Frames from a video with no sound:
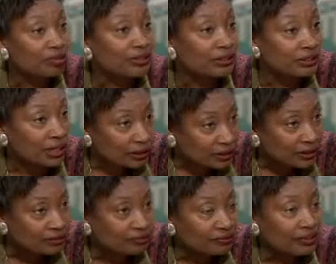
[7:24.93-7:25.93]

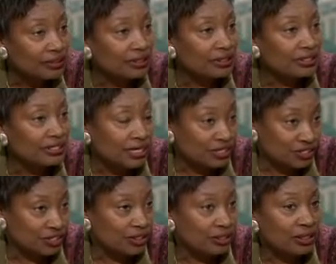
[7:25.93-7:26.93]
productive
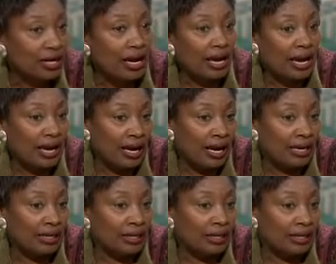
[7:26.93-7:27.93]
session.
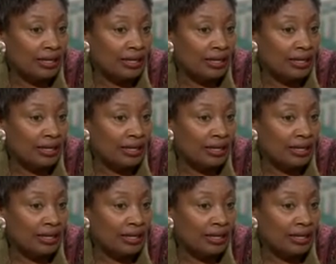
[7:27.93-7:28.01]
And